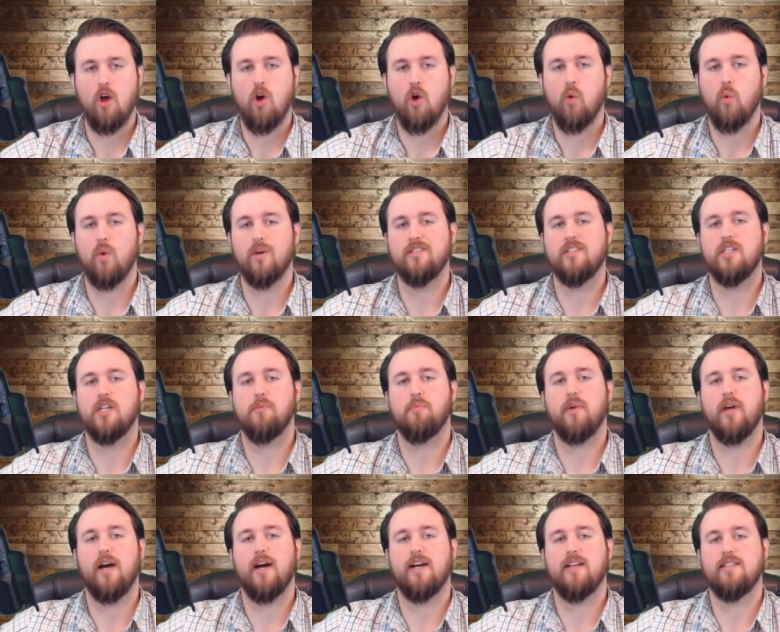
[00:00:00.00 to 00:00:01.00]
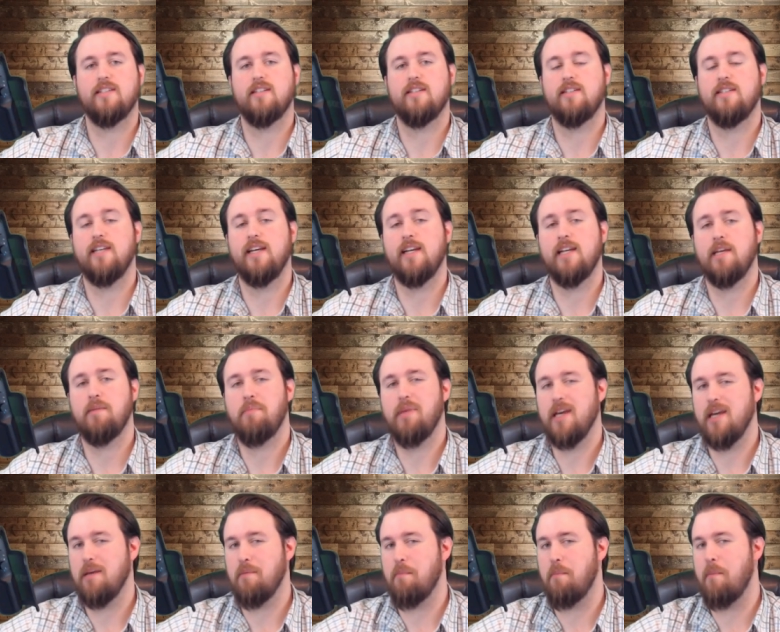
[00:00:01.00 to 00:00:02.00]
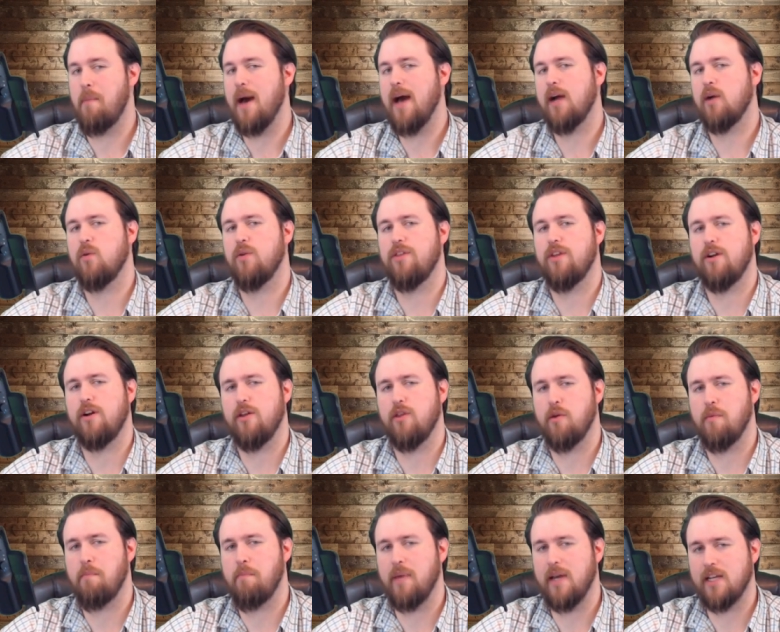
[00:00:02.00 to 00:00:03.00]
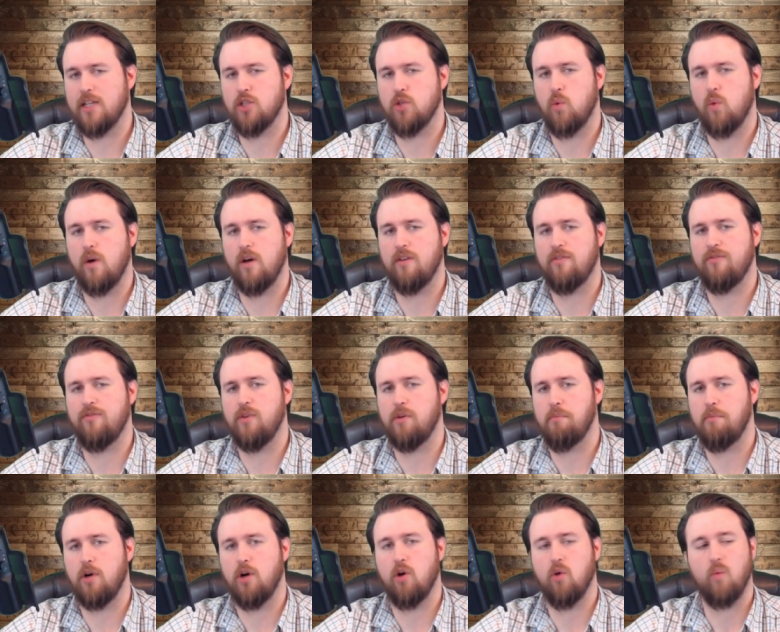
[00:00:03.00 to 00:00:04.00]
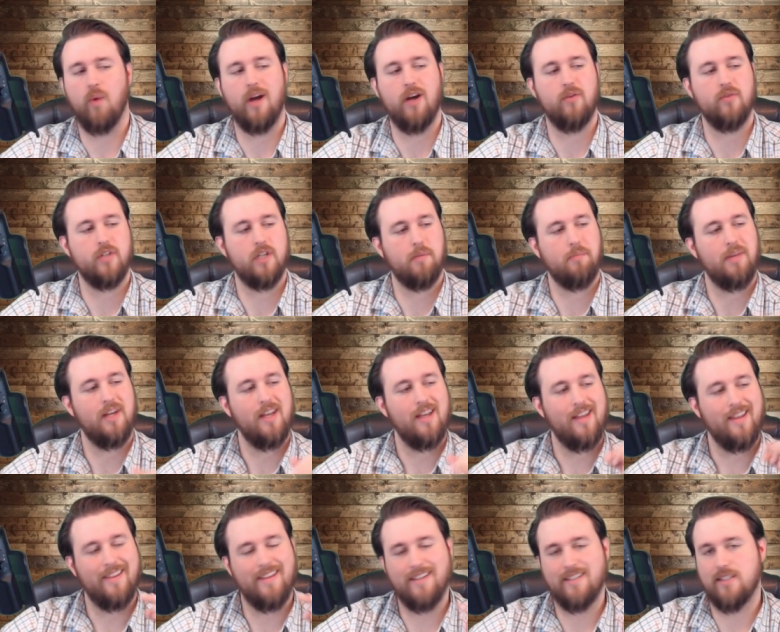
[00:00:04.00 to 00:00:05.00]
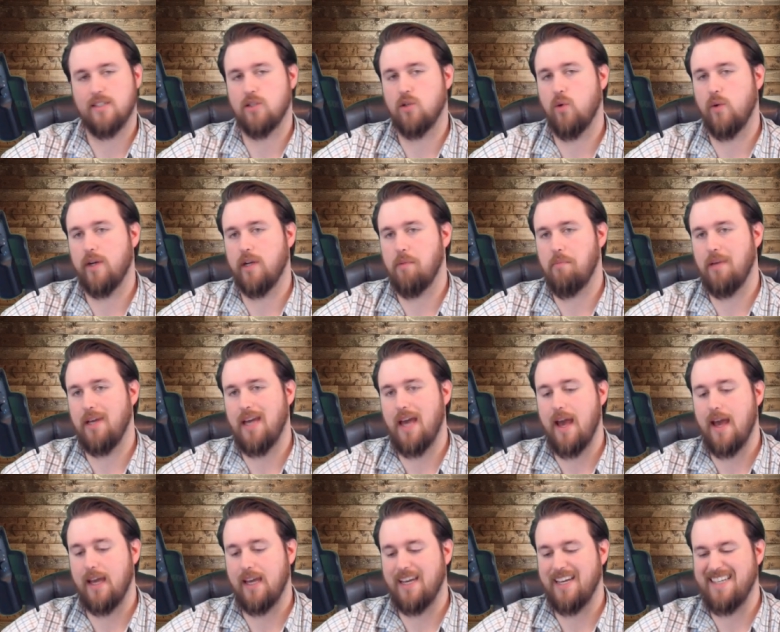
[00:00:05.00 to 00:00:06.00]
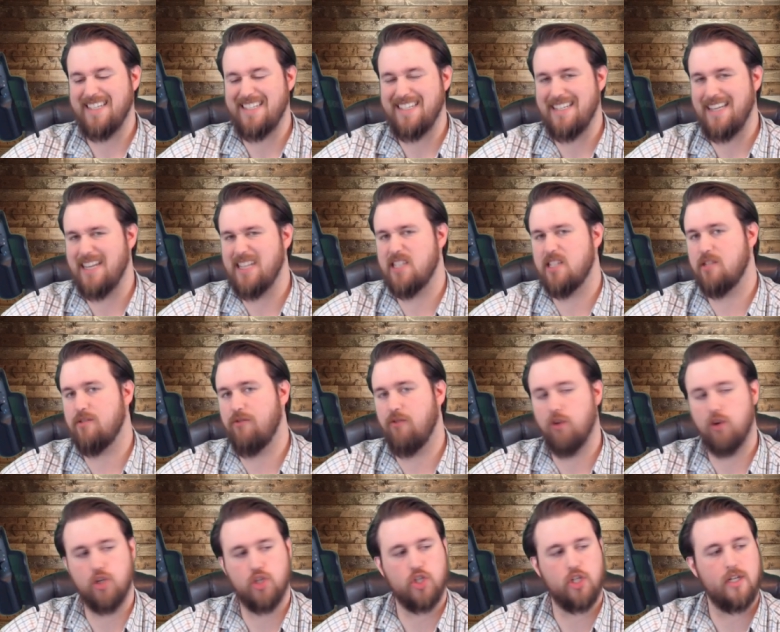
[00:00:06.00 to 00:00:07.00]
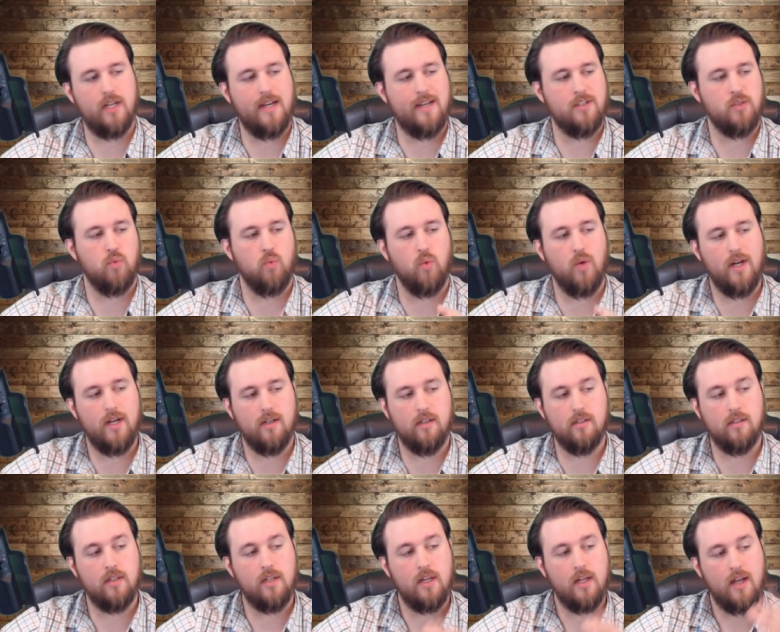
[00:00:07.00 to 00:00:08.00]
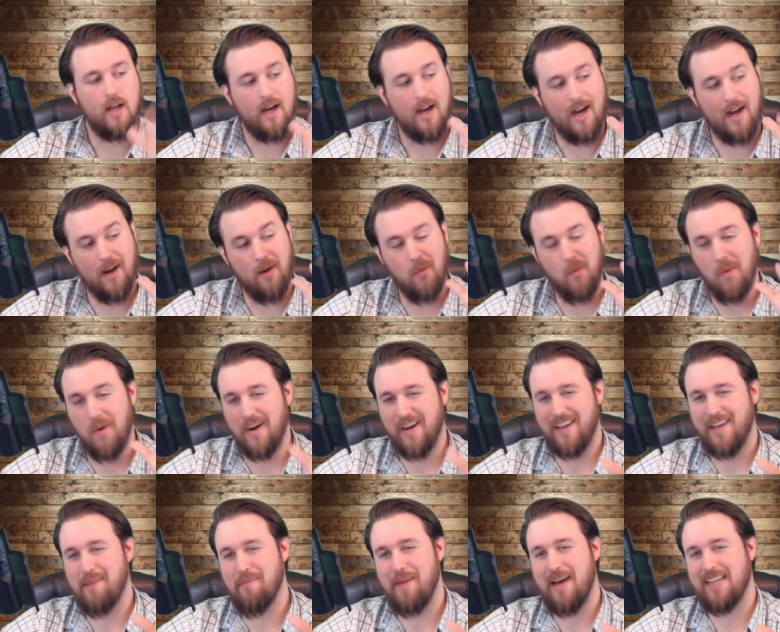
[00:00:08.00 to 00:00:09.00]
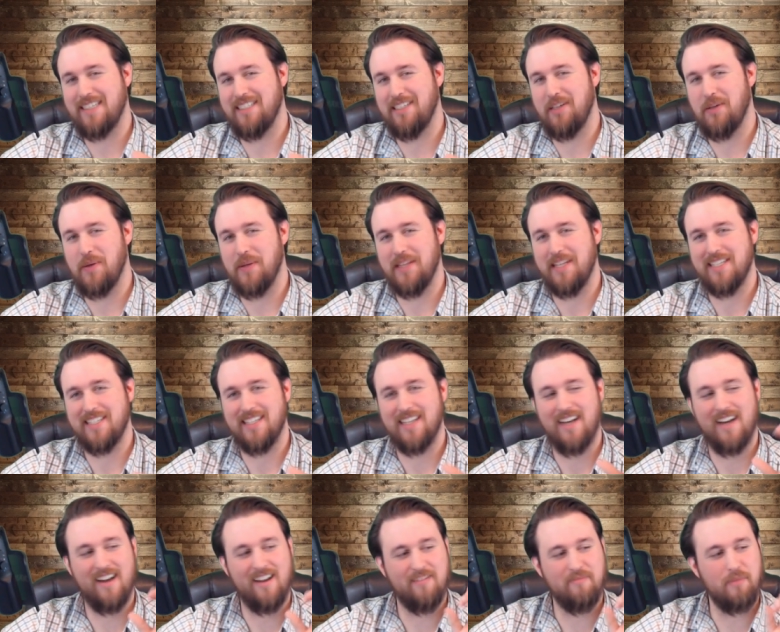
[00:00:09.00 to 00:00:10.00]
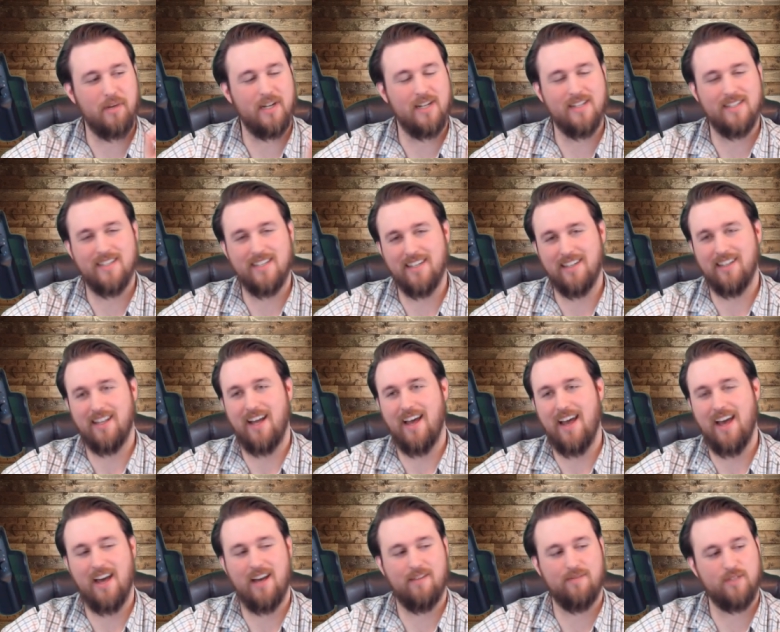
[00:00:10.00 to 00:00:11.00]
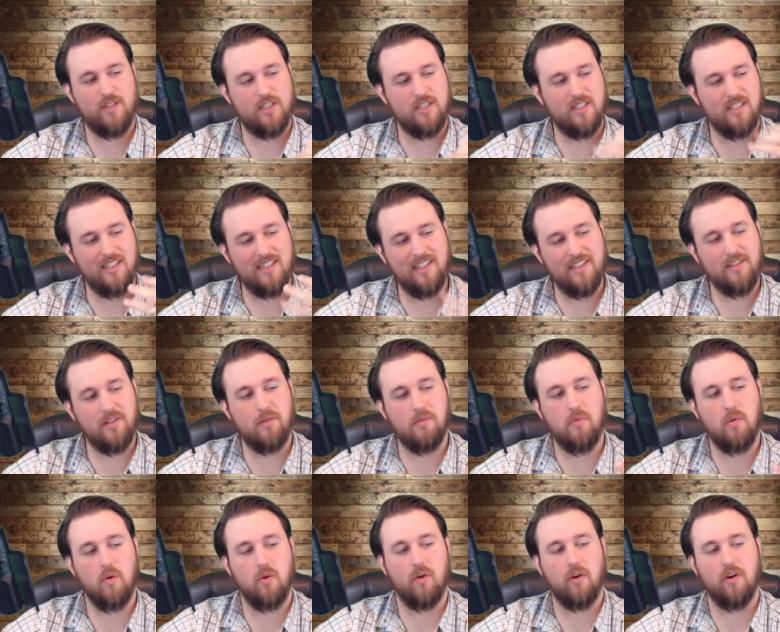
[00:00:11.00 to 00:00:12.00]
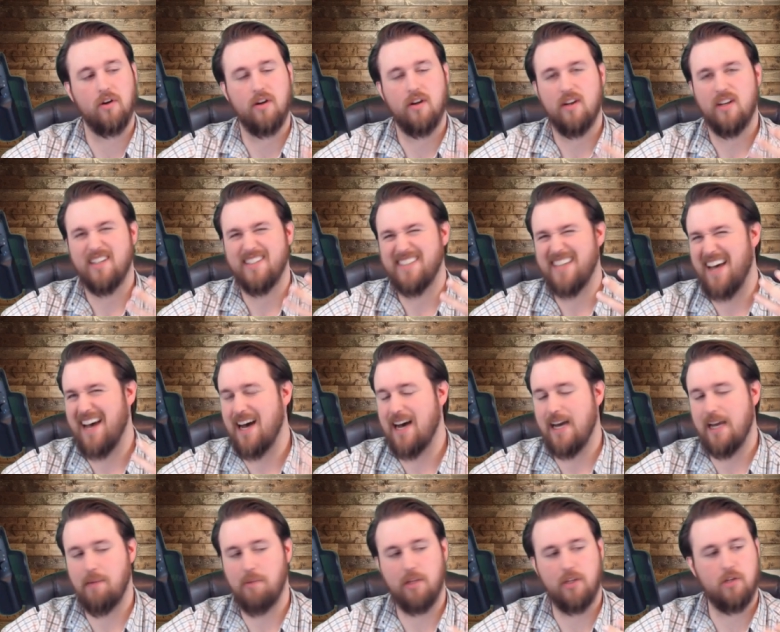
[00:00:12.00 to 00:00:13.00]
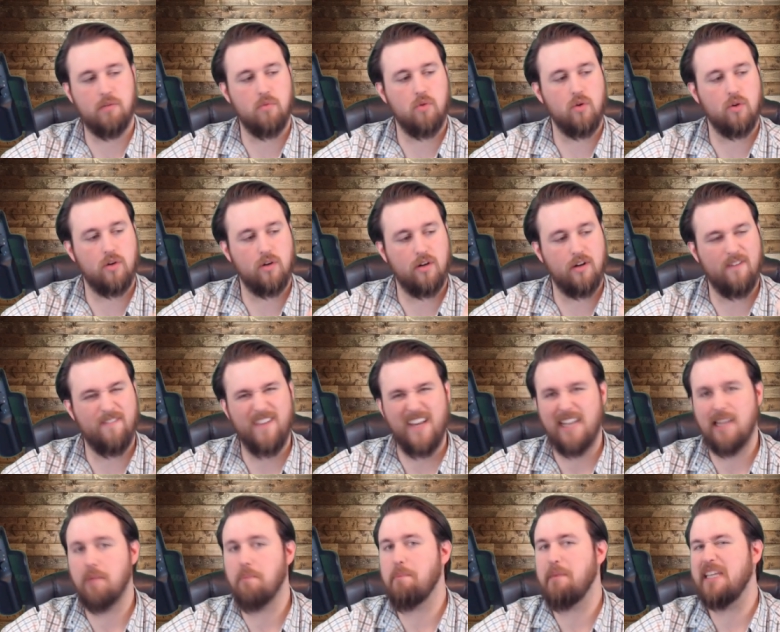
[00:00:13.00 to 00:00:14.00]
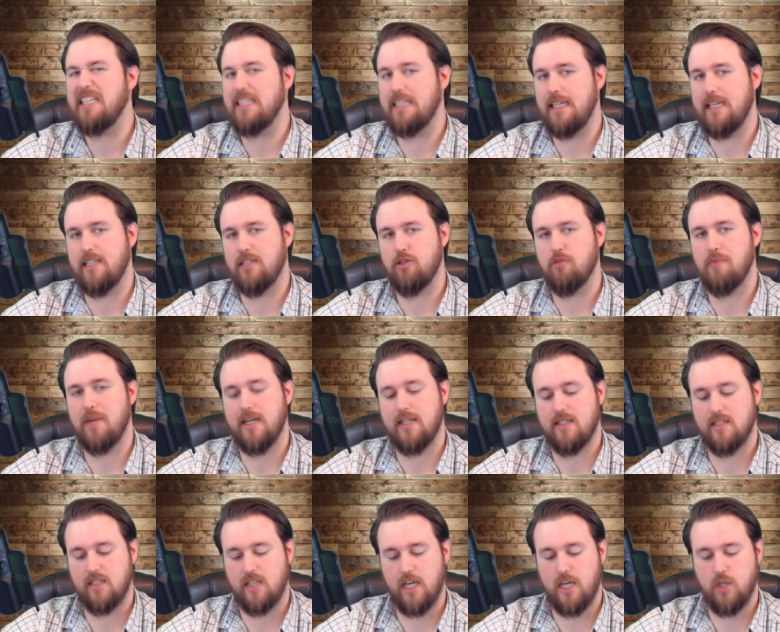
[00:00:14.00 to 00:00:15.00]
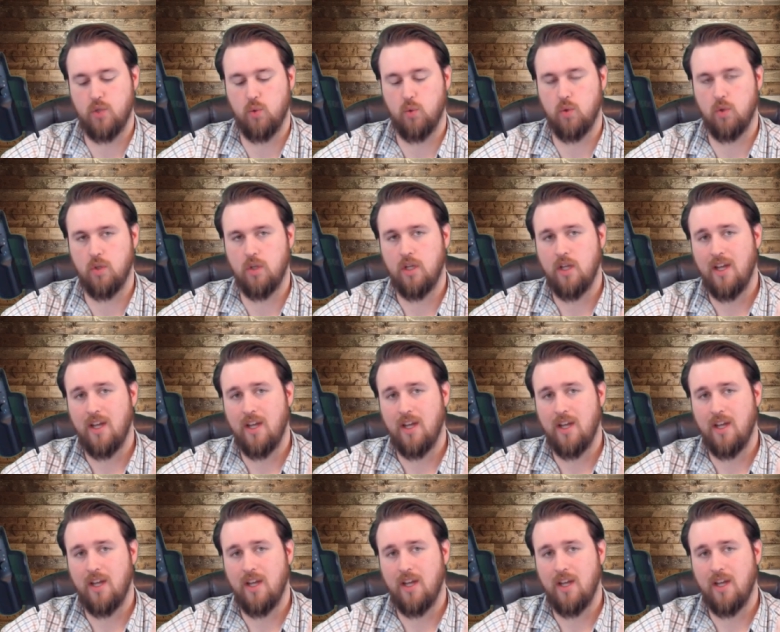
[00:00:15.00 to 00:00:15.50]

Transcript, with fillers: What's up, guys? It's DDP back with another Big 12 football roundup. This is going to be a condensed version as well. I want to get back to doing these live, but until I have just a little more time, a little more availability to my schedule,